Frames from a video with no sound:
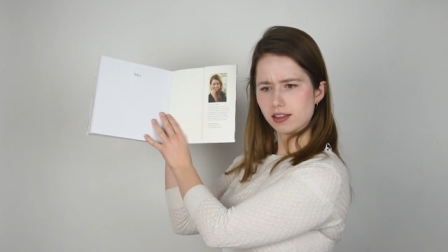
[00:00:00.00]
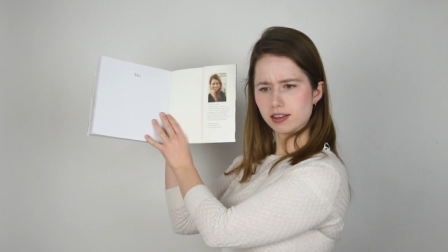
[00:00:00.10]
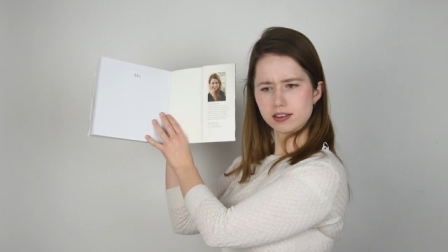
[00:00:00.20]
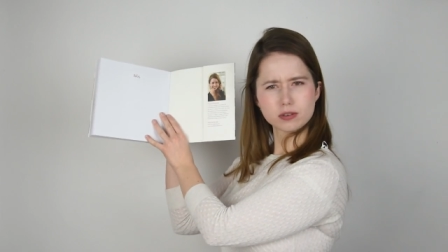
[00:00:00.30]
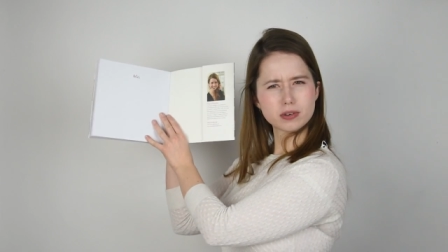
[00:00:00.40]
that
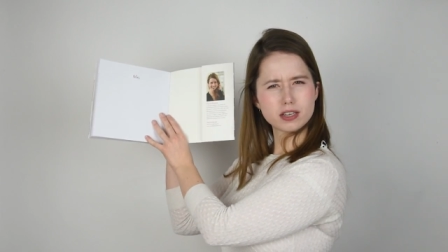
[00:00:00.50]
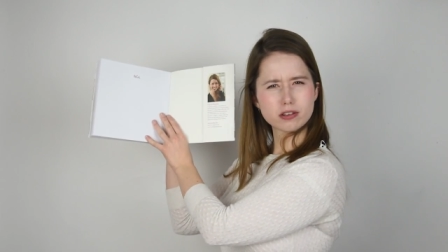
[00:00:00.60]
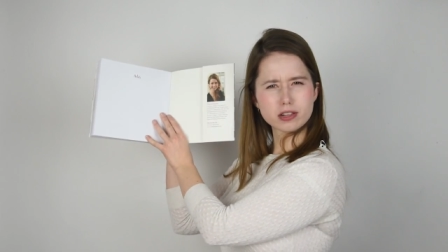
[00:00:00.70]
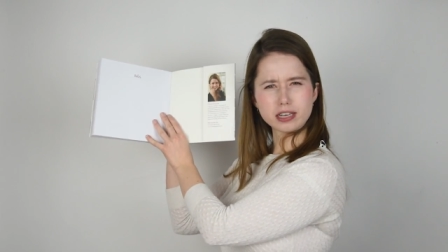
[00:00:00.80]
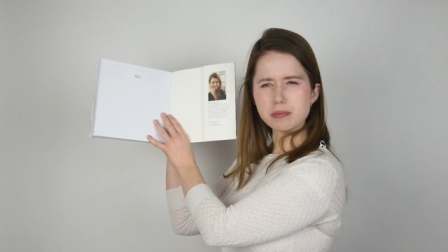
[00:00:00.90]
doesn't really
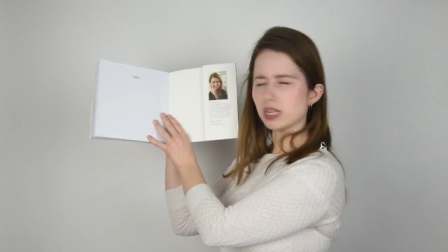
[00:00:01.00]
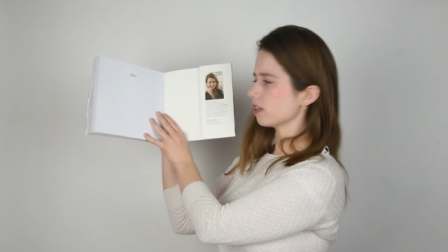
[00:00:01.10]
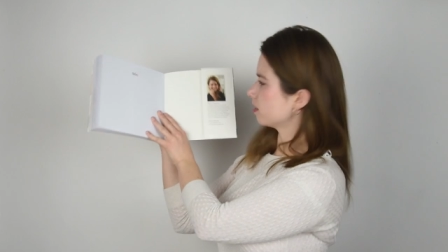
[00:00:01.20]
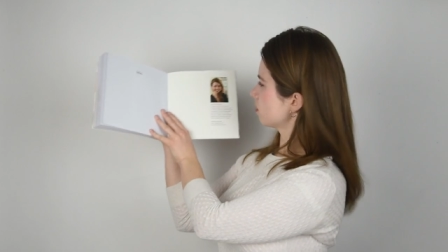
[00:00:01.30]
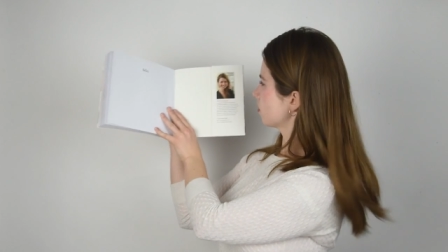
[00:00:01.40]
look like me.
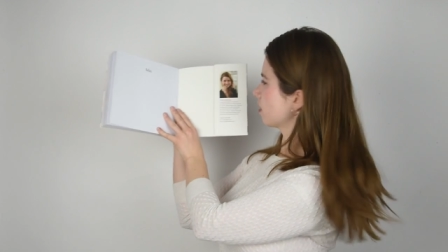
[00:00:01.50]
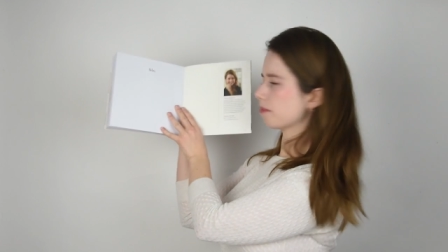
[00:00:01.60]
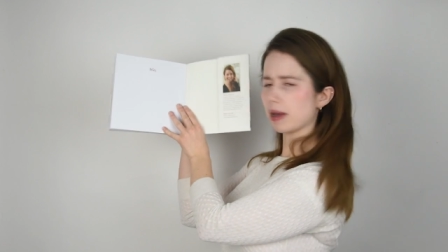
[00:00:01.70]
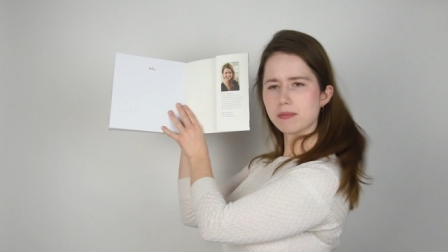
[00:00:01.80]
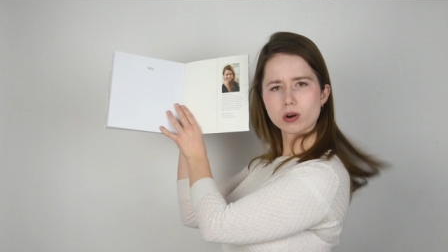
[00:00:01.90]
This looks like
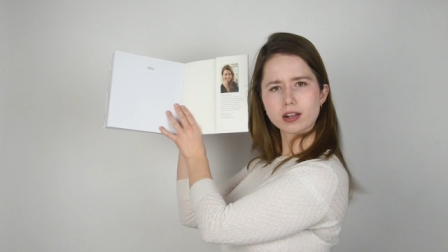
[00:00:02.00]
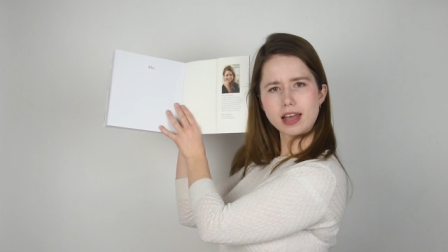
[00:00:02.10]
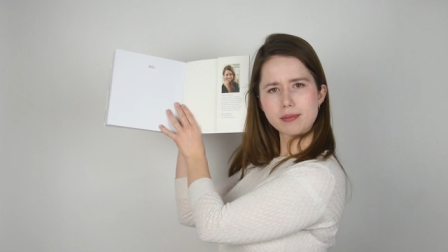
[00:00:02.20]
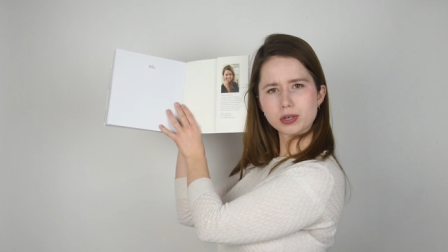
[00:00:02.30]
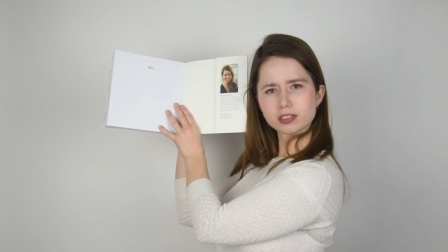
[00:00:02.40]
my more
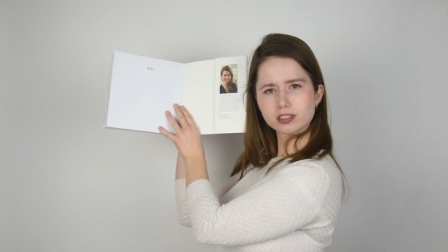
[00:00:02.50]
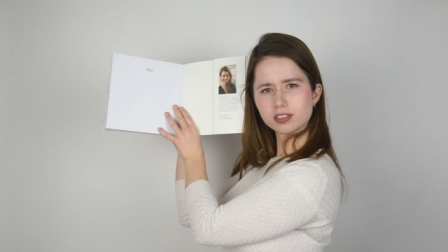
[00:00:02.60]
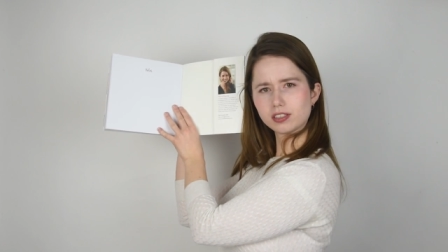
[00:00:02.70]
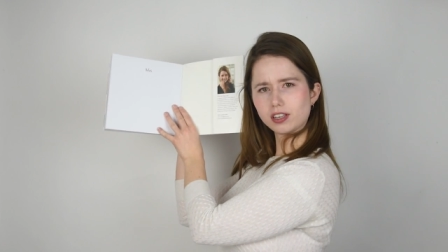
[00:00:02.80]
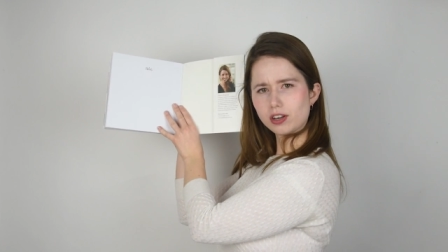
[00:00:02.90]
glamorous
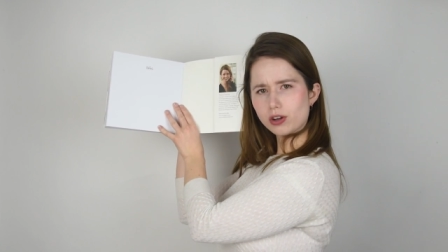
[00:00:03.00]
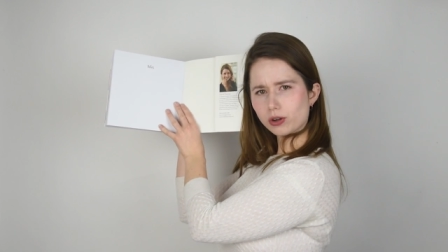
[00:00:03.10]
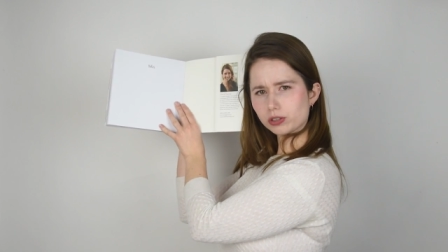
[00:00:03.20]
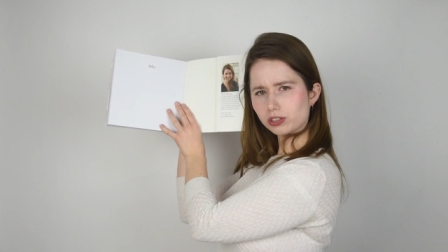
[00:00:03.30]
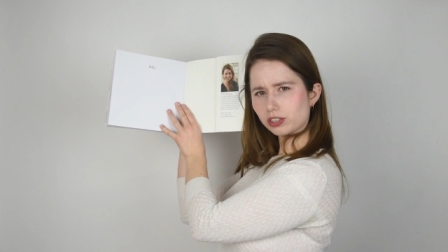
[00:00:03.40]

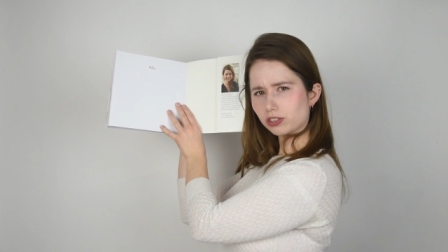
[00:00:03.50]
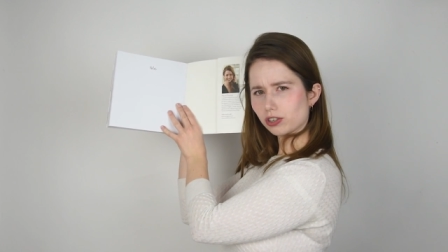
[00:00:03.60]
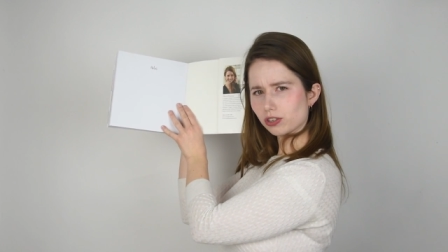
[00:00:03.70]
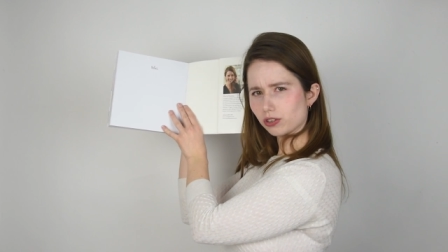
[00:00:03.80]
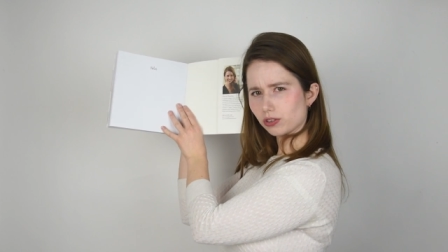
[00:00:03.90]
older
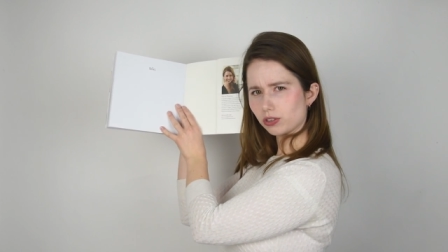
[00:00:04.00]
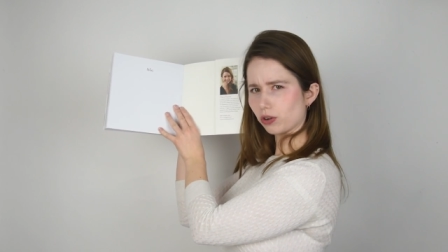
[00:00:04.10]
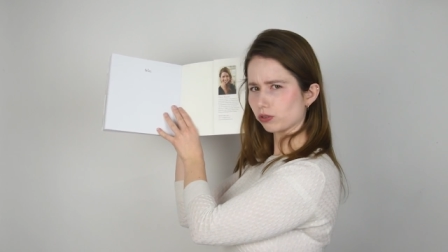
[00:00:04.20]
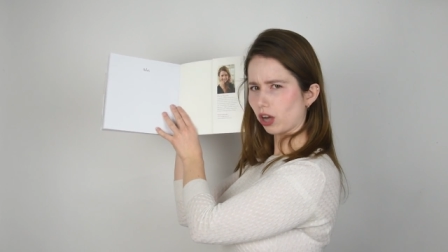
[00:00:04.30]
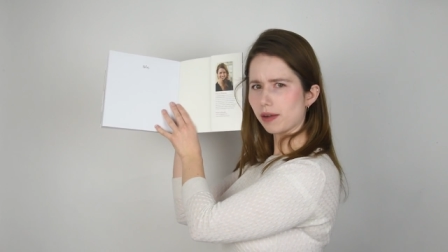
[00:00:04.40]
sister who, you
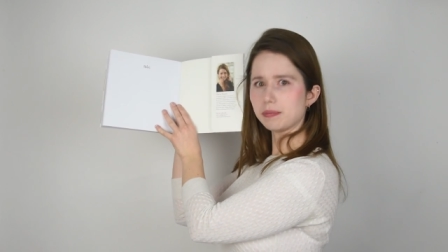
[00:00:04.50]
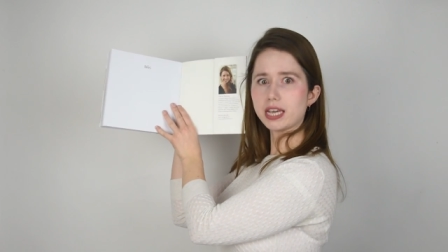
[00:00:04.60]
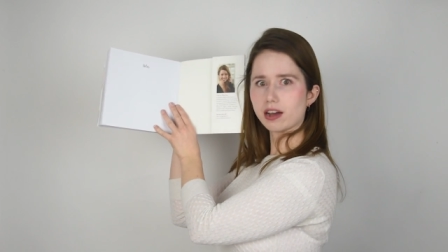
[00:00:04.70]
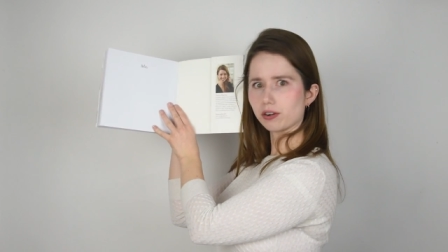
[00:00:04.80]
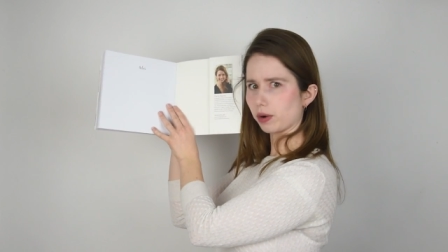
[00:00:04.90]
know, taught me
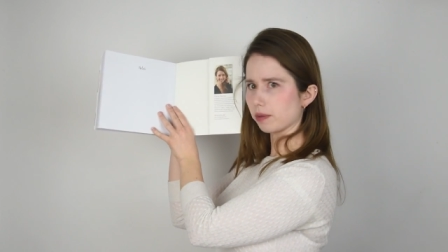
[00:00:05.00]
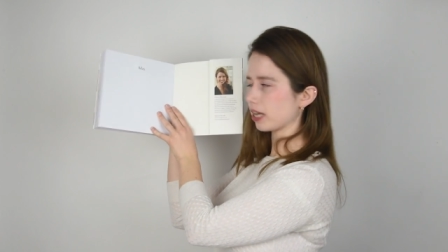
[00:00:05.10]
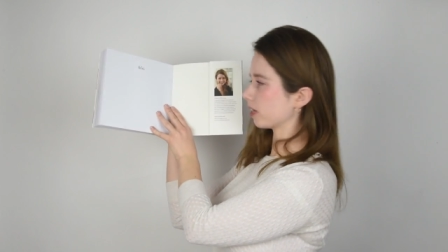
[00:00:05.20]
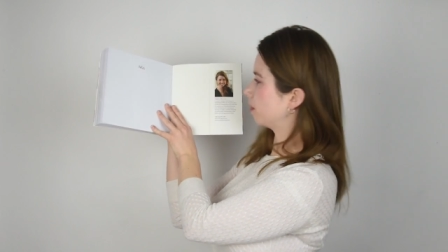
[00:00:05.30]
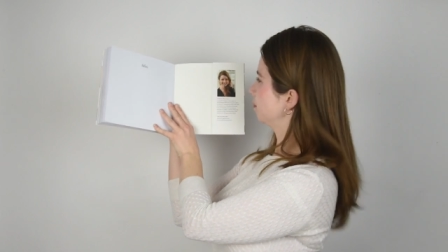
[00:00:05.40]
how to wear
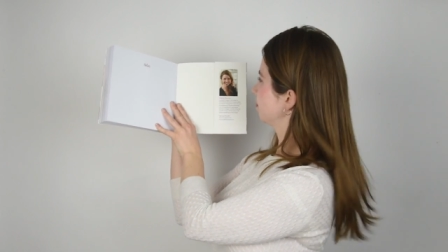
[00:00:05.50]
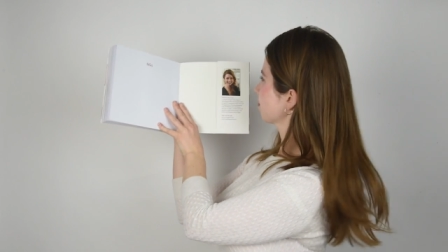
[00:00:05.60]
makeup.